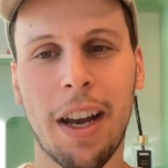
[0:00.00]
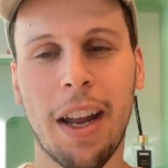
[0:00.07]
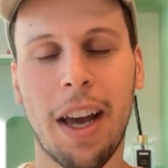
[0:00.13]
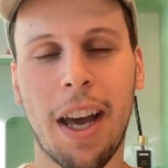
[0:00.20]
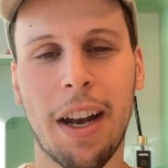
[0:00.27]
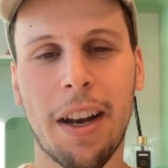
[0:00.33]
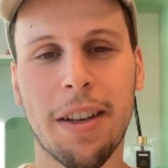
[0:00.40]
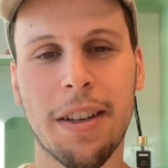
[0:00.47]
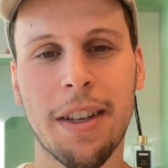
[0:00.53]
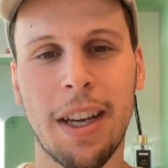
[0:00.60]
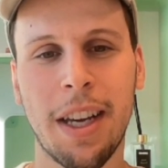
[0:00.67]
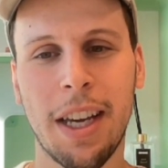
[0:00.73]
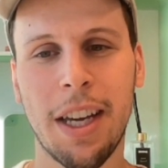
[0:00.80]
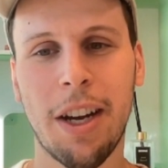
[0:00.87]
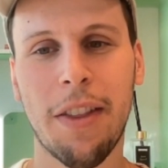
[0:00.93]
And
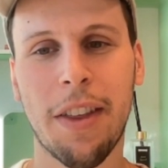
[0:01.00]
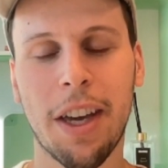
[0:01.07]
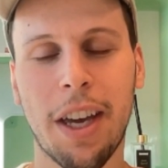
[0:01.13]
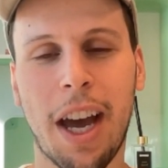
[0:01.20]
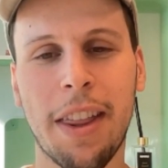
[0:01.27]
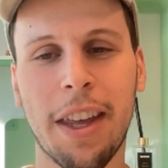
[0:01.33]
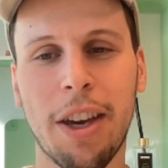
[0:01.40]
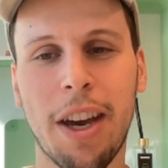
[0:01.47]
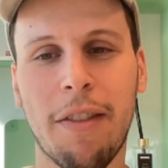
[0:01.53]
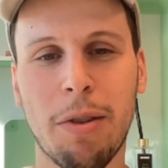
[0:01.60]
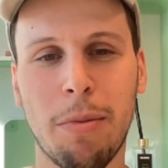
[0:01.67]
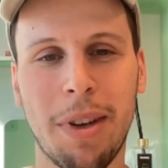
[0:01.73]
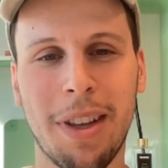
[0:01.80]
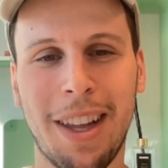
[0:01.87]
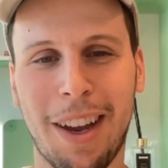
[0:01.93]
I think you have to
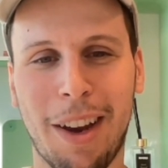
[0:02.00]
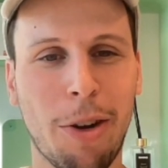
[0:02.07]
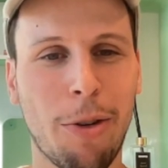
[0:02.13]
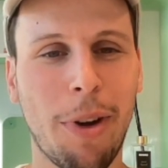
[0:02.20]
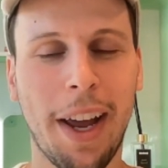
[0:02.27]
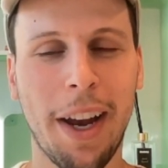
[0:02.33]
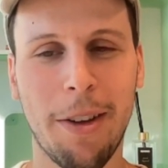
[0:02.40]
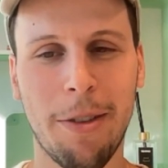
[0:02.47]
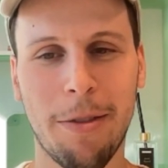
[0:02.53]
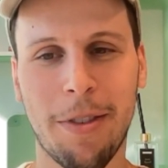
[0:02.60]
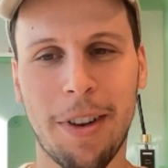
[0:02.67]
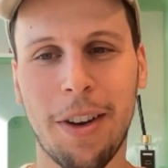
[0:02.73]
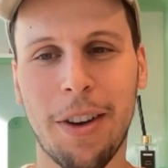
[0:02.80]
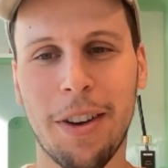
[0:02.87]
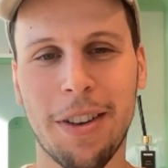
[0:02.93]
be like creative
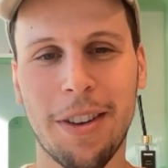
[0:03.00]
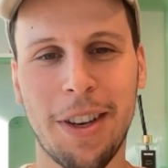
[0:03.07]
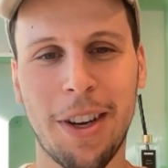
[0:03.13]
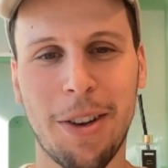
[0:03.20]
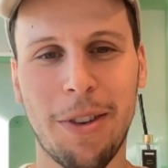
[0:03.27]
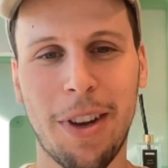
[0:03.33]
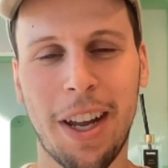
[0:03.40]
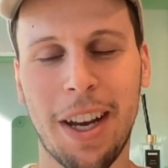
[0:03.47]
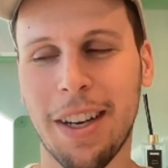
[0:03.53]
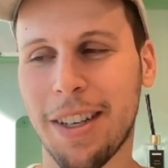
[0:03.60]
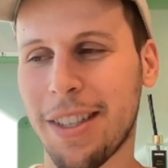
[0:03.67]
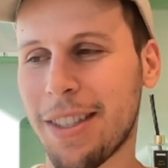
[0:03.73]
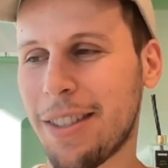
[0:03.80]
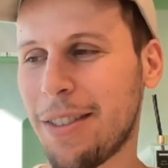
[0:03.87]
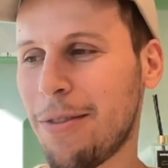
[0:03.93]

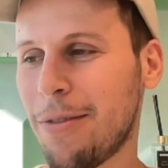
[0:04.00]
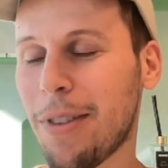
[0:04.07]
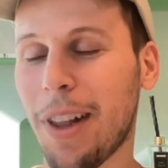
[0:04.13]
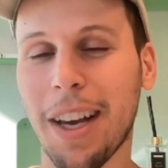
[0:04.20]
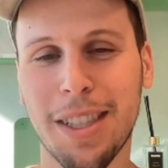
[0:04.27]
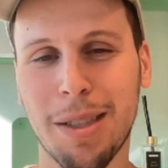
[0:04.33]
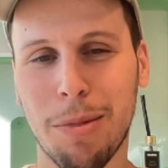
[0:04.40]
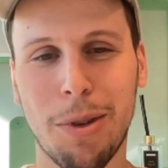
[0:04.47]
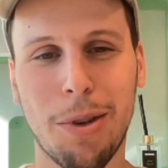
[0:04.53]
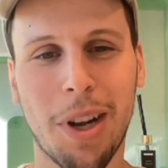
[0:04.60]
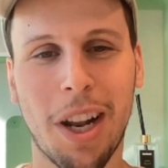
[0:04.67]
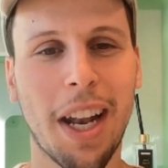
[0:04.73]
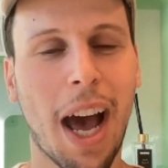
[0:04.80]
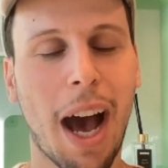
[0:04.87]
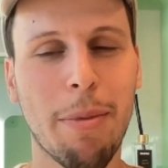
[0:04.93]
and flexible and
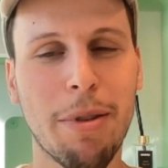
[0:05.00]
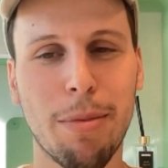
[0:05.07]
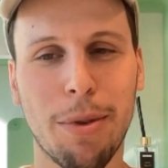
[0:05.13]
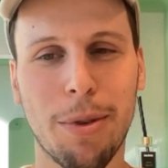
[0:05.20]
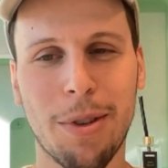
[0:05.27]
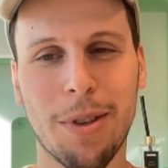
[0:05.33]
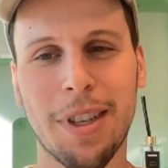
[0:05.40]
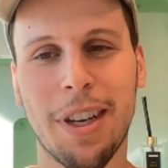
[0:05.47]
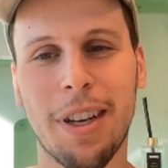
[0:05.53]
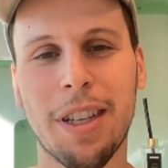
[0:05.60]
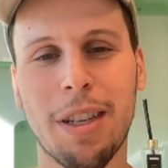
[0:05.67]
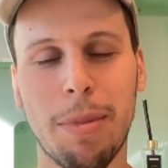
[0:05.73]
adaptable to